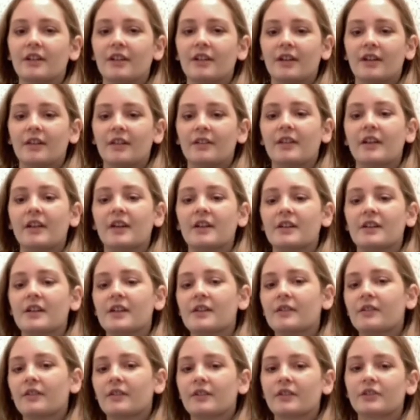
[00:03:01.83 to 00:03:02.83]
then
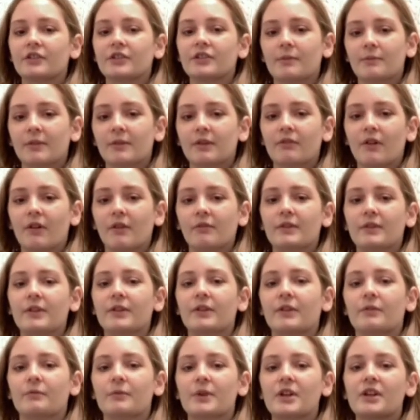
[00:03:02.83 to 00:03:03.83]
either there's something wrong with your
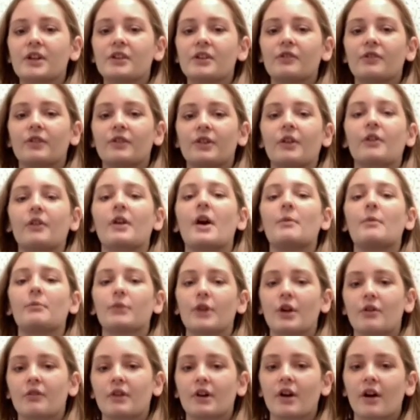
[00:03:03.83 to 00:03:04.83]
reed, or you're not
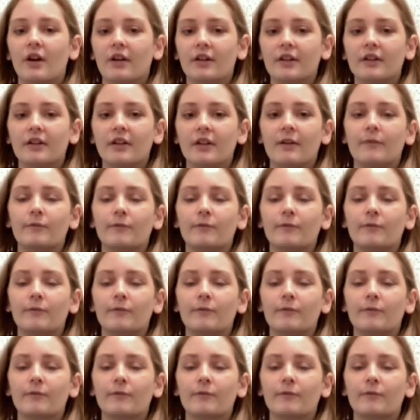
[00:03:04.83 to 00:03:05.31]
blowing hard enough,